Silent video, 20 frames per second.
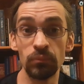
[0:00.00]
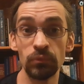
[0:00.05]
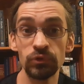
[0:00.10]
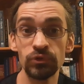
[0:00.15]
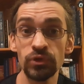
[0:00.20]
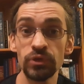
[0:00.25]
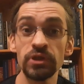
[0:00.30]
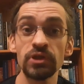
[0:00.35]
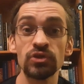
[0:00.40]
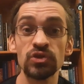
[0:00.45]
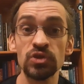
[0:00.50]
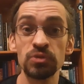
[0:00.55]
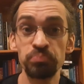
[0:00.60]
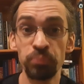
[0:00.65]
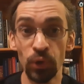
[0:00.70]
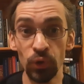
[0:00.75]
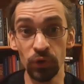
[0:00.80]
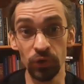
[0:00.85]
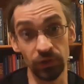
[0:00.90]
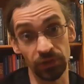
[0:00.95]
doing a
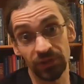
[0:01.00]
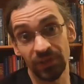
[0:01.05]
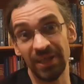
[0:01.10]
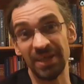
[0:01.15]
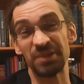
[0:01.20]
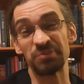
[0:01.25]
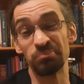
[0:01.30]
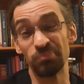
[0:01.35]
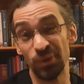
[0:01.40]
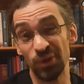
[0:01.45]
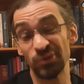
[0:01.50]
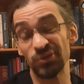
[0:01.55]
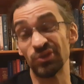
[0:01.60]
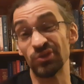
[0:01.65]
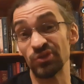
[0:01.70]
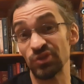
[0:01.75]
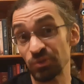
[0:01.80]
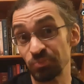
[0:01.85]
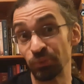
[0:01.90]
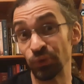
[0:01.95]
sport like
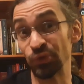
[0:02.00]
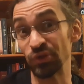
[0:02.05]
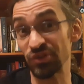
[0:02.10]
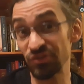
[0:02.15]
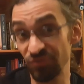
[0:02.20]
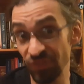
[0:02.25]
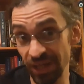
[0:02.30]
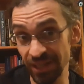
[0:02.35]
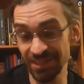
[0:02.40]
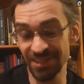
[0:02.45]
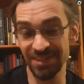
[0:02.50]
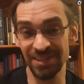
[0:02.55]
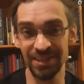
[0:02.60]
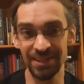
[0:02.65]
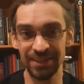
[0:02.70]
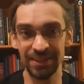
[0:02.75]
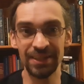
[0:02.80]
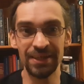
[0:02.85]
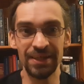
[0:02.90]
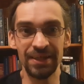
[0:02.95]
modern sports
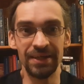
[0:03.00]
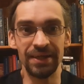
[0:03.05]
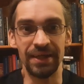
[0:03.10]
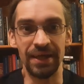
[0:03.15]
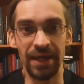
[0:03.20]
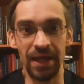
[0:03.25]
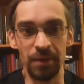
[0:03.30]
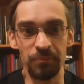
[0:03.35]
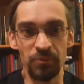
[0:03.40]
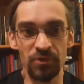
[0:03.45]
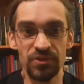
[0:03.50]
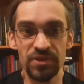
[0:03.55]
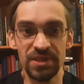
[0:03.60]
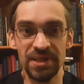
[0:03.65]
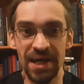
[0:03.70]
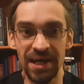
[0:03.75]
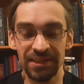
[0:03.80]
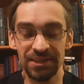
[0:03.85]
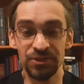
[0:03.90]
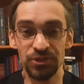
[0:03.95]
fencing, the
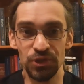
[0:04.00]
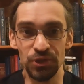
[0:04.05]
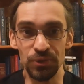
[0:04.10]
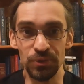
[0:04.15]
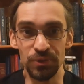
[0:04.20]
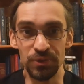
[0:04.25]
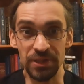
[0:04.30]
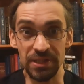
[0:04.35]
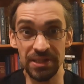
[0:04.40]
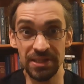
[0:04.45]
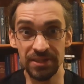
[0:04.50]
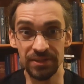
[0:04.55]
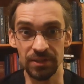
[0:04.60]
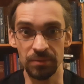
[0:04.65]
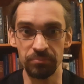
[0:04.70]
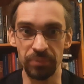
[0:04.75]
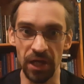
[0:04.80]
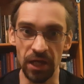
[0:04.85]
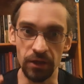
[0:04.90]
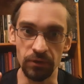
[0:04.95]
attitude is
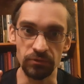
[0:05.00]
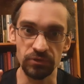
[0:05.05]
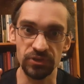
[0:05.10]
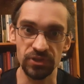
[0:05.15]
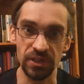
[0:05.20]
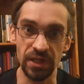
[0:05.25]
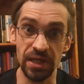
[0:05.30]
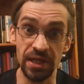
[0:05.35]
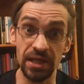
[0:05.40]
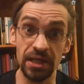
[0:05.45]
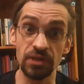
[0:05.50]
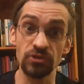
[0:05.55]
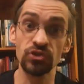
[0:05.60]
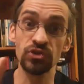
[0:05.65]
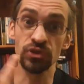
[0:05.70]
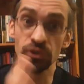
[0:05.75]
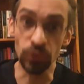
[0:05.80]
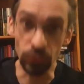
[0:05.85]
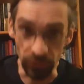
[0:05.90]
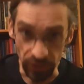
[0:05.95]
about
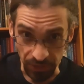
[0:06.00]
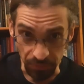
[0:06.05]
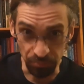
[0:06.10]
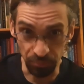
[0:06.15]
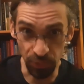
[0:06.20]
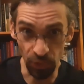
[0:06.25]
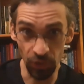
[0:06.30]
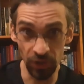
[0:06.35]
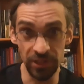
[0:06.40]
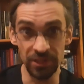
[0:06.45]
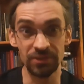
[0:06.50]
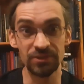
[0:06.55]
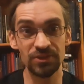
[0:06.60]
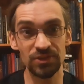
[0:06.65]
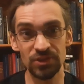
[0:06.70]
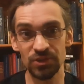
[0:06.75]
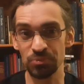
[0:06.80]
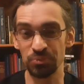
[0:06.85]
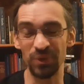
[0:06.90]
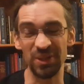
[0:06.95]
scoring
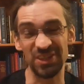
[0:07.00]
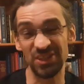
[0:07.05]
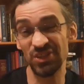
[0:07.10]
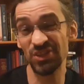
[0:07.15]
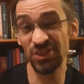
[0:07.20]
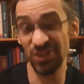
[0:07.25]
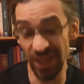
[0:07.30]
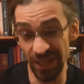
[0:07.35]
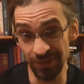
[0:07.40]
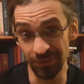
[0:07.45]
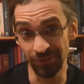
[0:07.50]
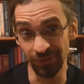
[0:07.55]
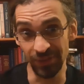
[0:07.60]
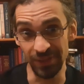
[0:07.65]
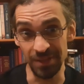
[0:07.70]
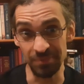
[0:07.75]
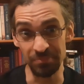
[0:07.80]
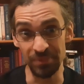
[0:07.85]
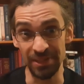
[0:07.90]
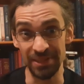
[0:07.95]
points, which
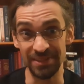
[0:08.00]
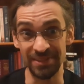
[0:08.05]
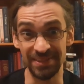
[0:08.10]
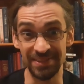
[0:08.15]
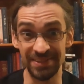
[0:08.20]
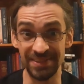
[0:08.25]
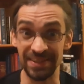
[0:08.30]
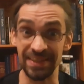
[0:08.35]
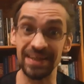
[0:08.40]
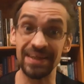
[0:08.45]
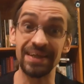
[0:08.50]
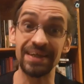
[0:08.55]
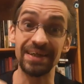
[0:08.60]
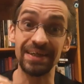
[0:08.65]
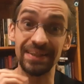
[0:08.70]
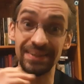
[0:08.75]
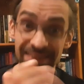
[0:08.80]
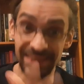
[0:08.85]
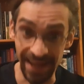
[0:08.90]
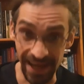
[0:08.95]
generally means
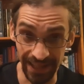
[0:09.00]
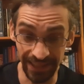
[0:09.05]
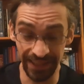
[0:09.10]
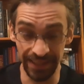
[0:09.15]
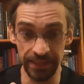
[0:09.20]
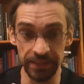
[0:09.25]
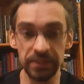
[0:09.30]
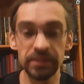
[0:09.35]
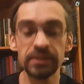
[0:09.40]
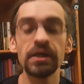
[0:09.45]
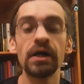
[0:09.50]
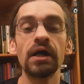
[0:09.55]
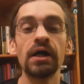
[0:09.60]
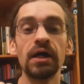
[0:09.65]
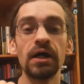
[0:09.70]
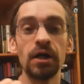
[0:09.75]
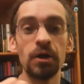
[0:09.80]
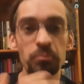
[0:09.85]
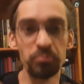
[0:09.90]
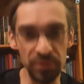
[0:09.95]
attacking,
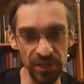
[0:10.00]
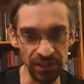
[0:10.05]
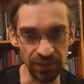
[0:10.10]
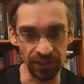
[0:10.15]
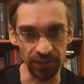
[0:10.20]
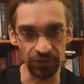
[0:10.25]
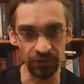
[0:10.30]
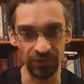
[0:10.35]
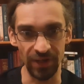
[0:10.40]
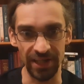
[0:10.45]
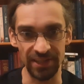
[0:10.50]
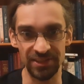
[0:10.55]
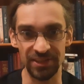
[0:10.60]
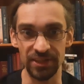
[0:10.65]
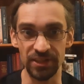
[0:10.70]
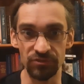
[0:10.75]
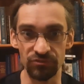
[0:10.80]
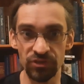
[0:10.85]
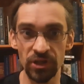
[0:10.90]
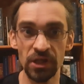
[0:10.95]
being
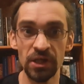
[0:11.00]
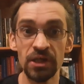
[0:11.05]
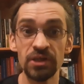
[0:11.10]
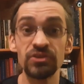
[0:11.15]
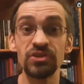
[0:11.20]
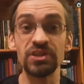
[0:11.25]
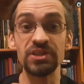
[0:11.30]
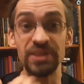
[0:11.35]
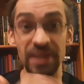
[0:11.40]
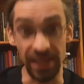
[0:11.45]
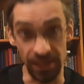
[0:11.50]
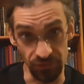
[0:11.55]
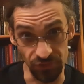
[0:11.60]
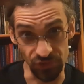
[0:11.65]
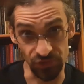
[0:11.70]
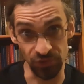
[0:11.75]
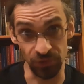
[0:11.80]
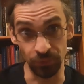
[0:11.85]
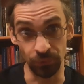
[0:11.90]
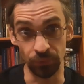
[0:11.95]
aggressive to get the
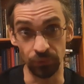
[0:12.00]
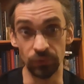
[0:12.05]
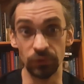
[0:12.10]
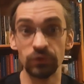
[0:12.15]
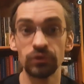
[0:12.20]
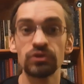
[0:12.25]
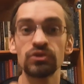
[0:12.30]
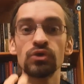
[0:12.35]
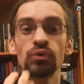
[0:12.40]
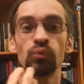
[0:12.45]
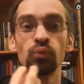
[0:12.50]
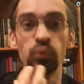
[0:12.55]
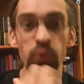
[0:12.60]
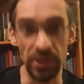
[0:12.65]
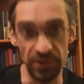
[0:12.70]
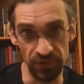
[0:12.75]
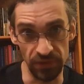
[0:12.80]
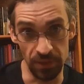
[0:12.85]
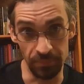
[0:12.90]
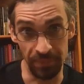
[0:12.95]
score to
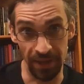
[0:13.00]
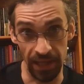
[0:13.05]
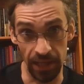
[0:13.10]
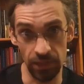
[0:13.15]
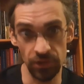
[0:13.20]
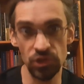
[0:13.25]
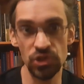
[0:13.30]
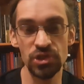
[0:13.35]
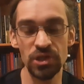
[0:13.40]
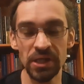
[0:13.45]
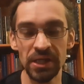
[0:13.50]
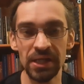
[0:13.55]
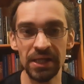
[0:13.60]
win the match.